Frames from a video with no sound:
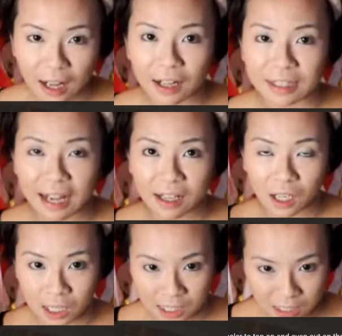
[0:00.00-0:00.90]
darker
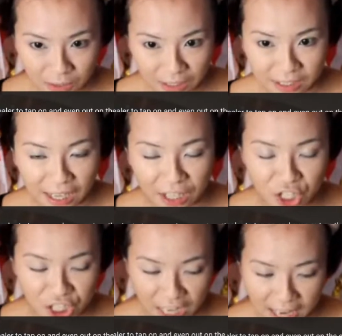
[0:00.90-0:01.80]
concealer, darker
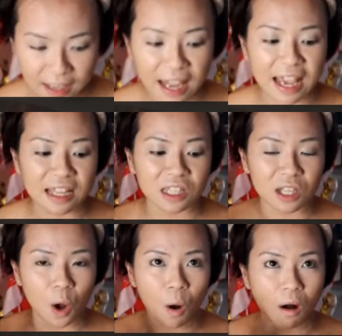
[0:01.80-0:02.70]
shade as
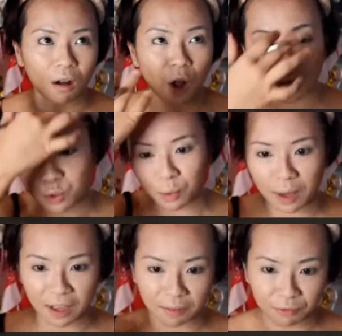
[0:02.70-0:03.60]
your
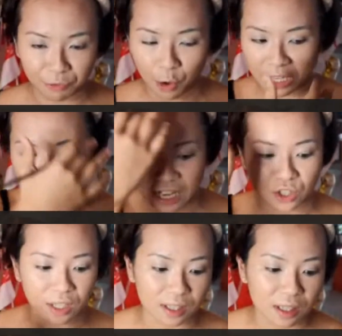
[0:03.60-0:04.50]
contouring for the
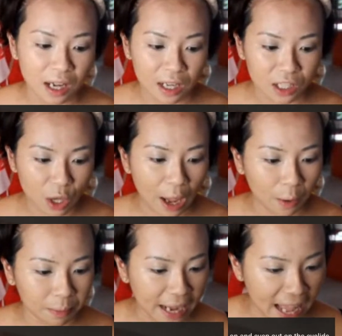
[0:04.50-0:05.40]
edges. So I
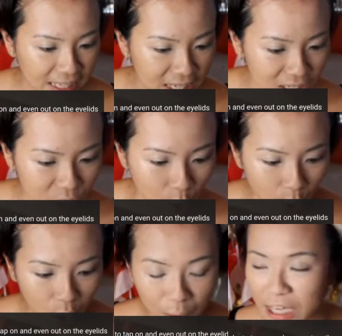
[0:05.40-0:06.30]
hope that answers
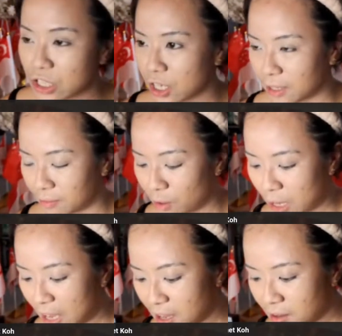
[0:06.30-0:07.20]
your question.
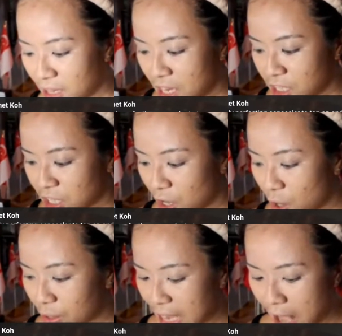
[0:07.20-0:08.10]
Okay,
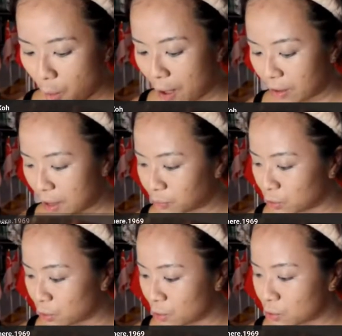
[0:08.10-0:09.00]
so yeah, welcome to
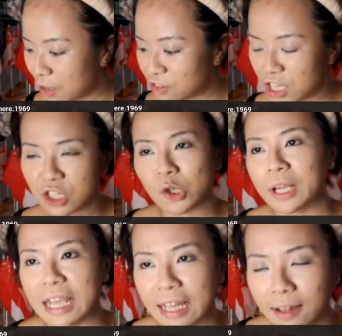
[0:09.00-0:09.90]
those who have just
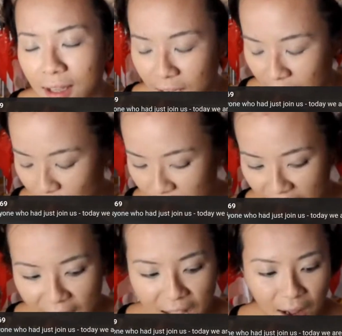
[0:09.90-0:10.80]
joined in.
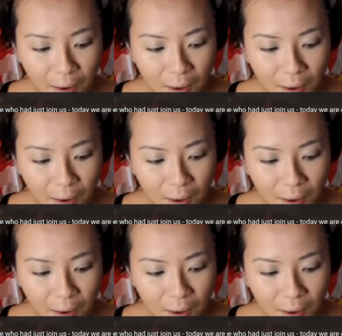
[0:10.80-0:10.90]
Okay,